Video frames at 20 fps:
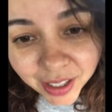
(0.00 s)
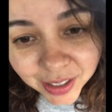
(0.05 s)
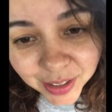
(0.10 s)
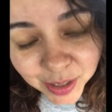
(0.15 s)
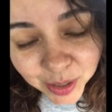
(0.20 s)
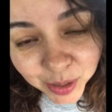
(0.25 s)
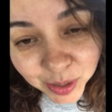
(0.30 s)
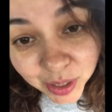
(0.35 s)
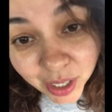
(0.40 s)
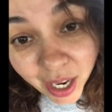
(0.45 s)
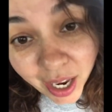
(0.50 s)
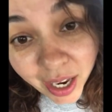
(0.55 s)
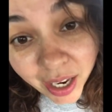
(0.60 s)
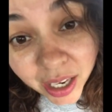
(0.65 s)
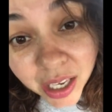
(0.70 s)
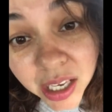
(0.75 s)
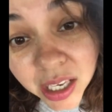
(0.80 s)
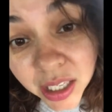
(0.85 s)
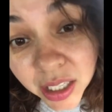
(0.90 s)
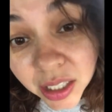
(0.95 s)

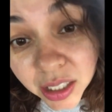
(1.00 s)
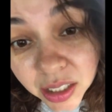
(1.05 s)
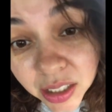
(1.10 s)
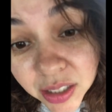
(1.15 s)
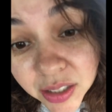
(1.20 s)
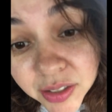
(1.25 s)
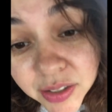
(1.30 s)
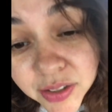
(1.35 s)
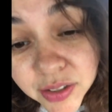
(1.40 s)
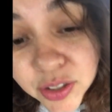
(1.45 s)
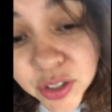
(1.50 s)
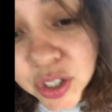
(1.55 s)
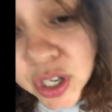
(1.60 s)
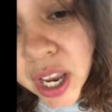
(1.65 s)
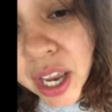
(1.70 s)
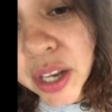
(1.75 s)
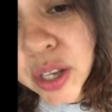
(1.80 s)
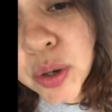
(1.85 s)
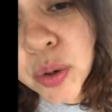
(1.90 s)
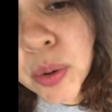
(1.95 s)
today is
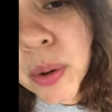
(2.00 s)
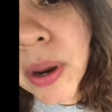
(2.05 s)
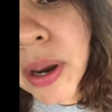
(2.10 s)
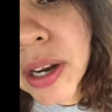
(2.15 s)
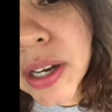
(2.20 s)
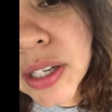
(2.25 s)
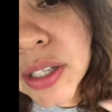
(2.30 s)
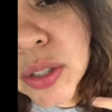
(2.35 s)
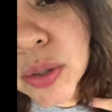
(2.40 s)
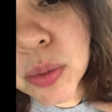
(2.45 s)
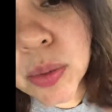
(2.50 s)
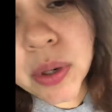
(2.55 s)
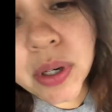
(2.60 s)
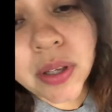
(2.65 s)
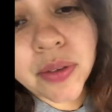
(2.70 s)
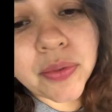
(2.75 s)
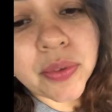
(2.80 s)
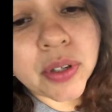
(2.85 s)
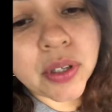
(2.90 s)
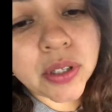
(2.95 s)
January
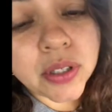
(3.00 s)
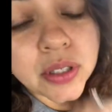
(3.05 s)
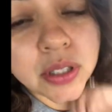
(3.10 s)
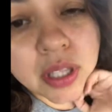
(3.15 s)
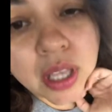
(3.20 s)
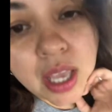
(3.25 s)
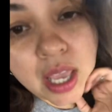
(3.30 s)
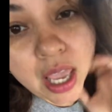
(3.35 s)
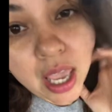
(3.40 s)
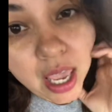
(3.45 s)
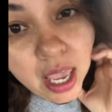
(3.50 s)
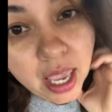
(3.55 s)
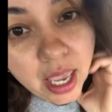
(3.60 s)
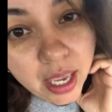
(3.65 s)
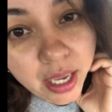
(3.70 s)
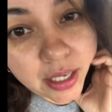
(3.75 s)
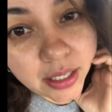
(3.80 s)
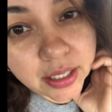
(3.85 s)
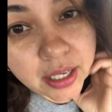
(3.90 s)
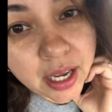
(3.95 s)
21st,
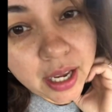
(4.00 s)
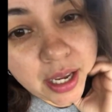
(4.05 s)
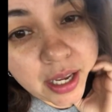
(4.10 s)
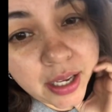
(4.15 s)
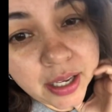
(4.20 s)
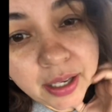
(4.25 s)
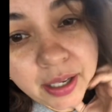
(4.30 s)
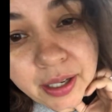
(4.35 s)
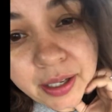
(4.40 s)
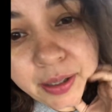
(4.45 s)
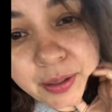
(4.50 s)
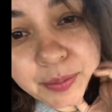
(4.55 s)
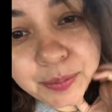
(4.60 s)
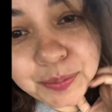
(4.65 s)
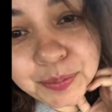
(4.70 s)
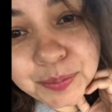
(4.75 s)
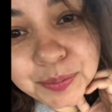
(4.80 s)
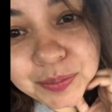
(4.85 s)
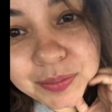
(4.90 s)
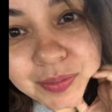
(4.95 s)
and
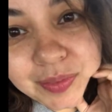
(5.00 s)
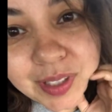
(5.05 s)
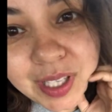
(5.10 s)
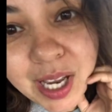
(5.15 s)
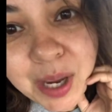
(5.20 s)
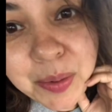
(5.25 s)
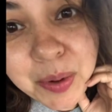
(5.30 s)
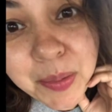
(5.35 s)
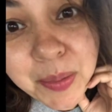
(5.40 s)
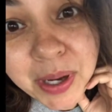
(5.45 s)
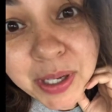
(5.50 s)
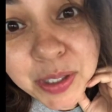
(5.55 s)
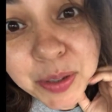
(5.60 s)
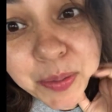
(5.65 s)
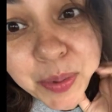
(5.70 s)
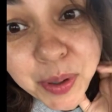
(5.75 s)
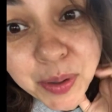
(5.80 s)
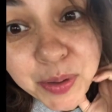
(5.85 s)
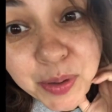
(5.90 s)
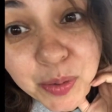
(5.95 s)
I'm about to
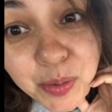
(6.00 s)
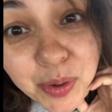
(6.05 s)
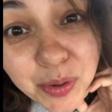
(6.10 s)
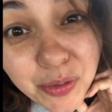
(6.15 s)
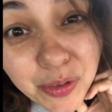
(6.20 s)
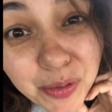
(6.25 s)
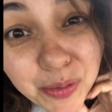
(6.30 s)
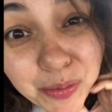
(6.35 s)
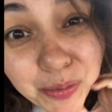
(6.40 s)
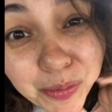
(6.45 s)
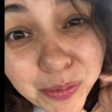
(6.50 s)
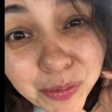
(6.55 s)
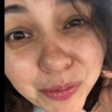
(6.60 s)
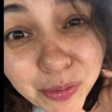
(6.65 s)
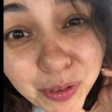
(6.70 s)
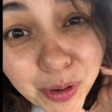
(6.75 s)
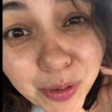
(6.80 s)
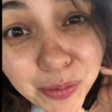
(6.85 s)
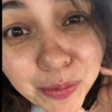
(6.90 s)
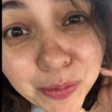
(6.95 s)
post the one
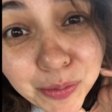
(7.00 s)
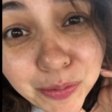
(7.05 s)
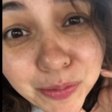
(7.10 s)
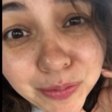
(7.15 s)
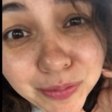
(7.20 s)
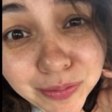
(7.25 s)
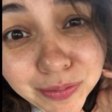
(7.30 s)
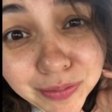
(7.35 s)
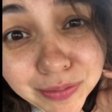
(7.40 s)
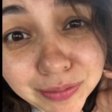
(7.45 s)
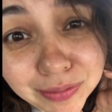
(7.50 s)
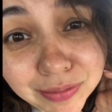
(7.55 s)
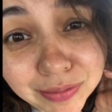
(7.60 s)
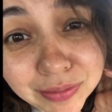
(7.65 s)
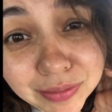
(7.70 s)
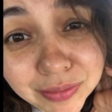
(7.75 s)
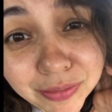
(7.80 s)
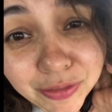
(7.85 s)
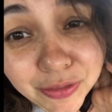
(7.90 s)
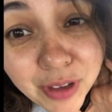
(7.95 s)
from
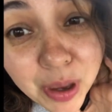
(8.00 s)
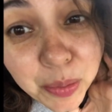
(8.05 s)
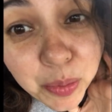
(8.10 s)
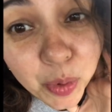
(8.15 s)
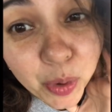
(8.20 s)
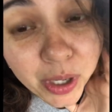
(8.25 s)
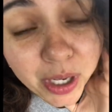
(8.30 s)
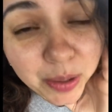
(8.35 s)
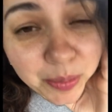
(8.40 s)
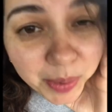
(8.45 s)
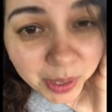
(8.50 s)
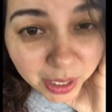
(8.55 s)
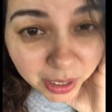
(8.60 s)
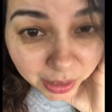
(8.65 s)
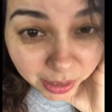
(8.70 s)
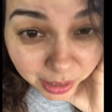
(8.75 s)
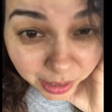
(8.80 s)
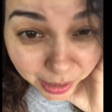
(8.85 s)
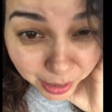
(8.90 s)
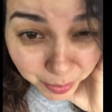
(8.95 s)
February,
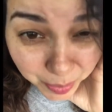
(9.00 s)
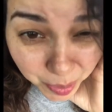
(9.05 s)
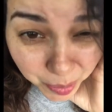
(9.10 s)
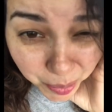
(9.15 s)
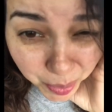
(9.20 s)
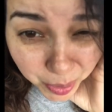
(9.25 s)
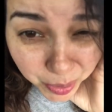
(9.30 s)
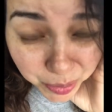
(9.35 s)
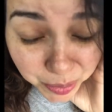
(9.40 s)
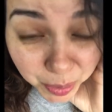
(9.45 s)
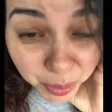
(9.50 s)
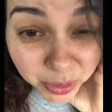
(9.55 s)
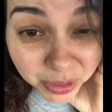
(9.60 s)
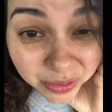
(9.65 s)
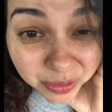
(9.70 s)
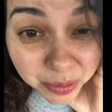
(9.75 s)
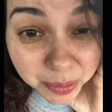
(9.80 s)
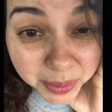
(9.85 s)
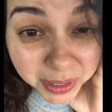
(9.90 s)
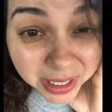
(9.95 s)
barely. I'm going to post both
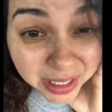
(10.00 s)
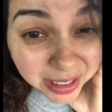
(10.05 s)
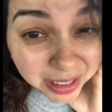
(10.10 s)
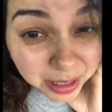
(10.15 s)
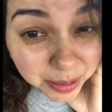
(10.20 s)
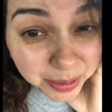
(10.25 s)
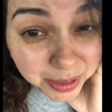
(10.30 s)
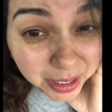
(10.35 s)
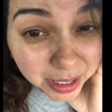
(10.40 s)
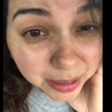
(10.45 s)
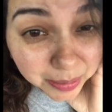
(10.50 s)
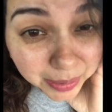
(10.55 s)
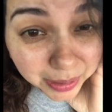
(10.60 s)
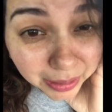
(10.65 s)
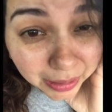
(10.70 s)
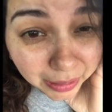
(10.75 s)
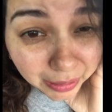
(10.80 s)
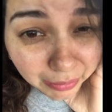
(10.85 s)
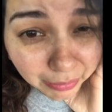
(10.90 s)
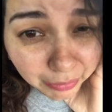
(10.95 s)
of them at the same time, I
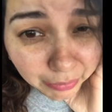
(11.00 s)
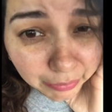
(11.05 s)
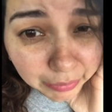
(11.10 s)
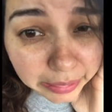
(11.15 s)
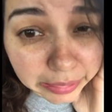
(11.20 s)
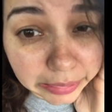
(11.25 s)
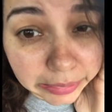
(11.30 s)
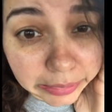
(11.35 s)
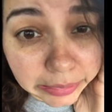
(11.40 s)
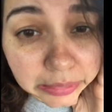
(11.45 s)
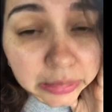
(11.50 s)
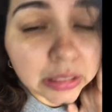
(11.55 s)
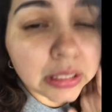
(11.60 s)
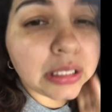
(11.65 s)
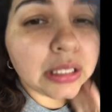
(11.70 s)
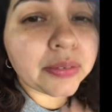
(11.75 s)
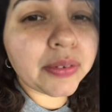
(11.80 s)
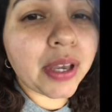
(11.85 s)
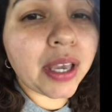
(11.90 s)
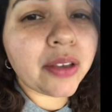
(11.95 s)
think,
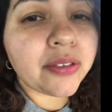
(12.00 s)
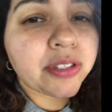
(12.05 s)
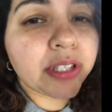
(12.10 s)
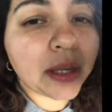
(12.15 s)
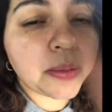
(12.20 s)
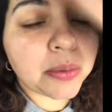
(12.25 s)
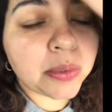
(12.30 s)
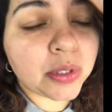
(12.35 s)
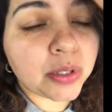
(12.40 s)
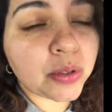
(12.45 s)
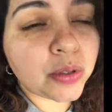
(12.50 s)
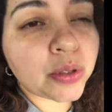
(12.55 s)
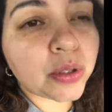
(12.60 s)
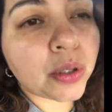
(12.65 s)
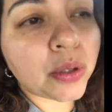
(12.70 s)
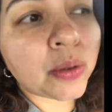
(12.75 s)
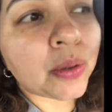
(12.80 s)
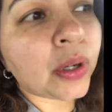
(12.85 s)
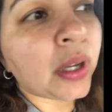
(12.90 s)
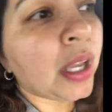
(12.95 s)
if I have time to do
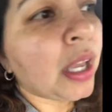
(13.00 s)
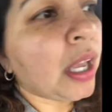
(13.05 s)
so.